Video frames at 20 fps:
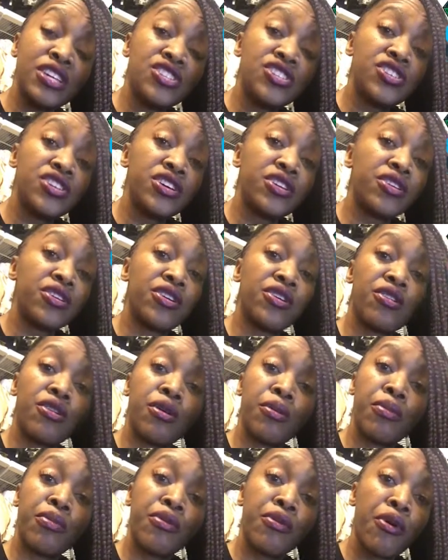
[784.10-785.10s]
engineer
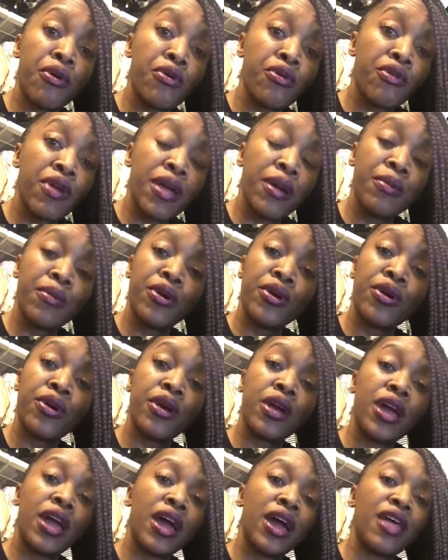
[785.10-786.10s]
or a programmer,
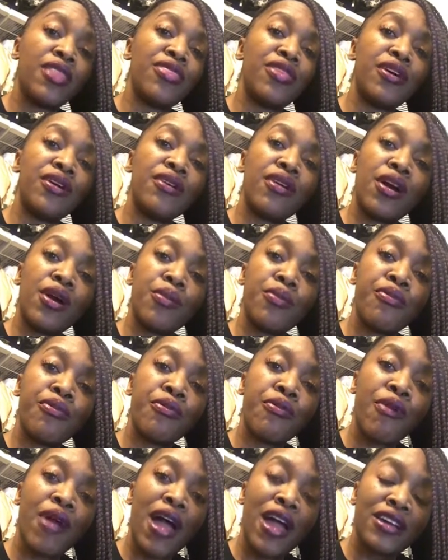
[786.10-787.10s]
there are
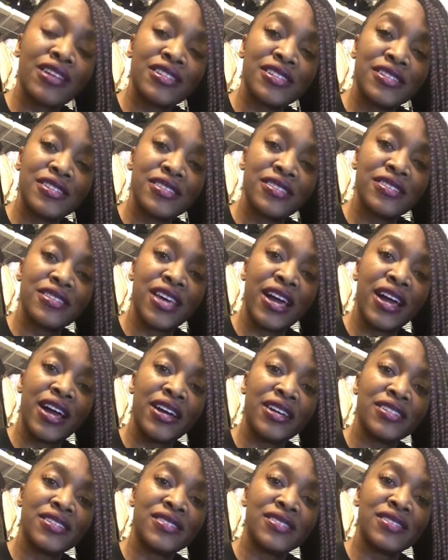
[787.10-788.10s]
practice
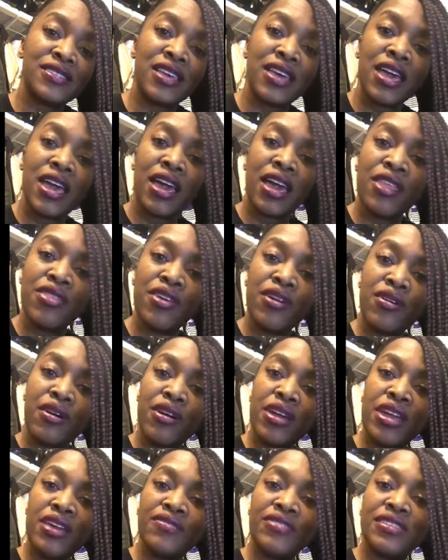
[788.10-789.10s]
tests. There
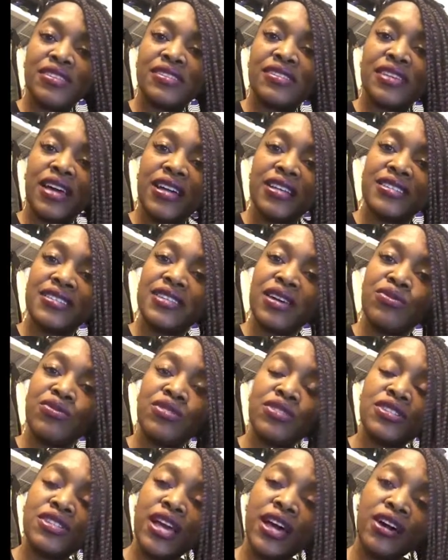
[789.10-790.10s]
are even sites that
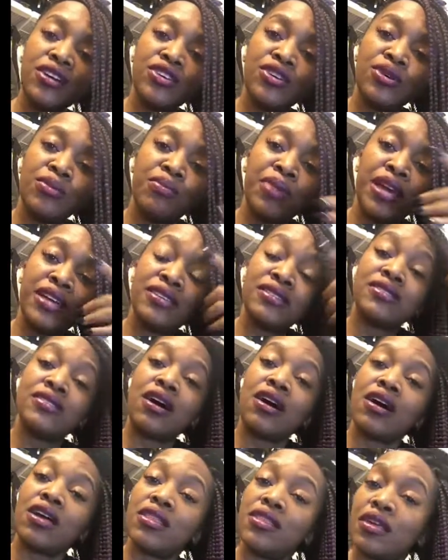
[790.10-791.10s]
will tell you based
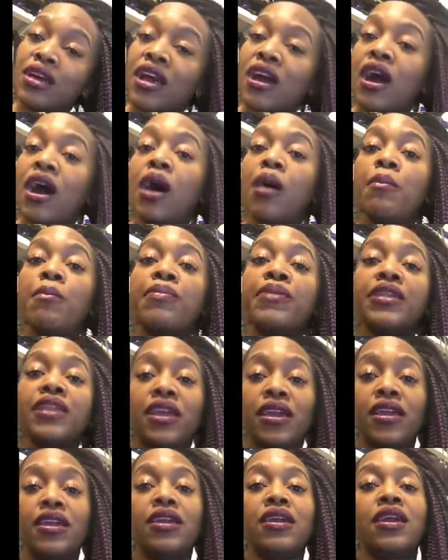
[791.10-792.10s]
on the
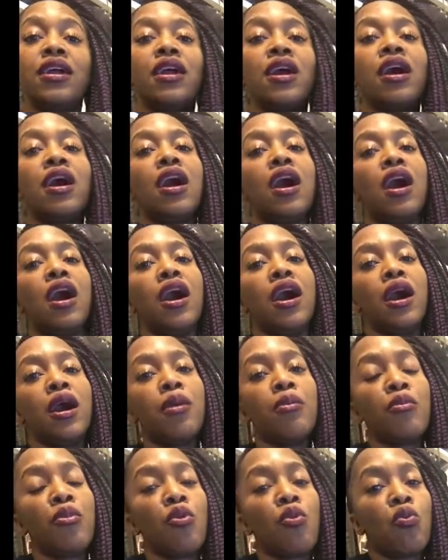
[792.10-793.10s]
company
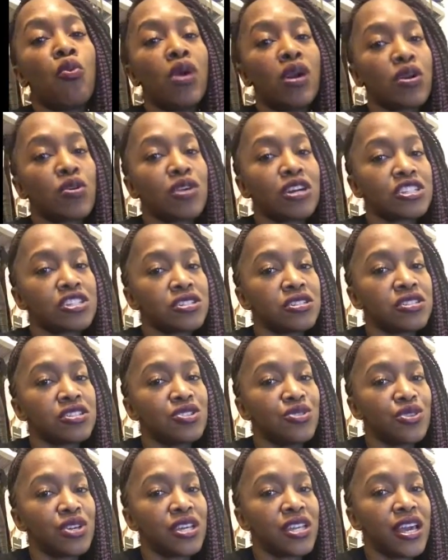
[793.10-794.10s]
what questions
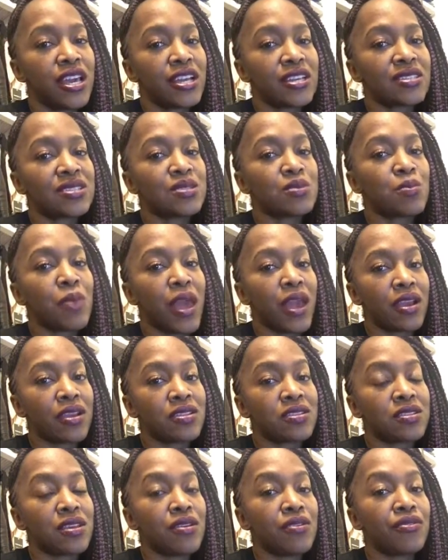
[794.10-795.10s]
you can
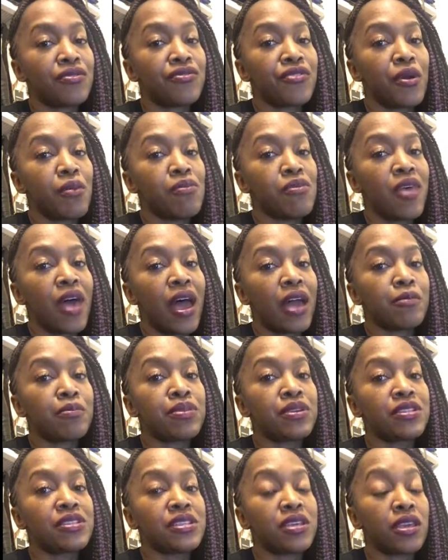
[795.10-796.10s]
expect from that
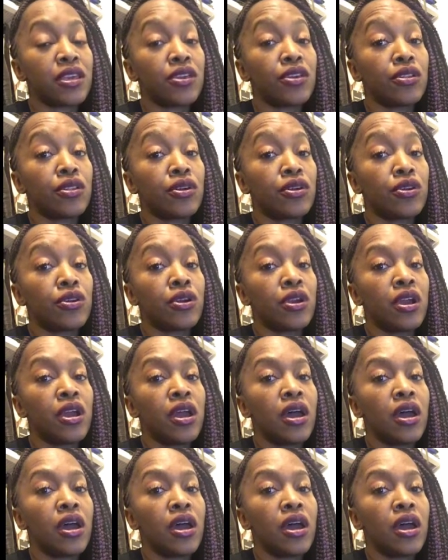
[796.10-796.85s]
particular